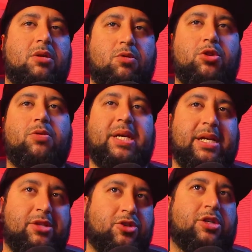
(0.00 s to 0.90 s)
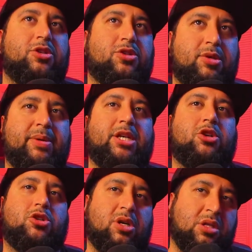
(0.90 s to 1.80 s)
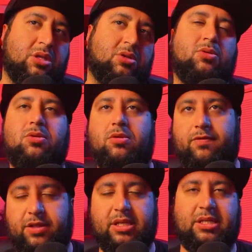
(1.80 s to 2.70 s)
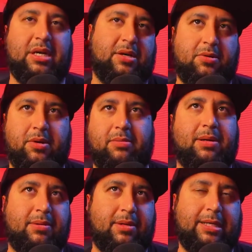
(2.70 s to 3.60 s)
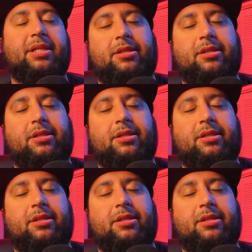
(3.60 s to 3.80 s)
would you be interested to submit your song for this category?" Blah blah blah.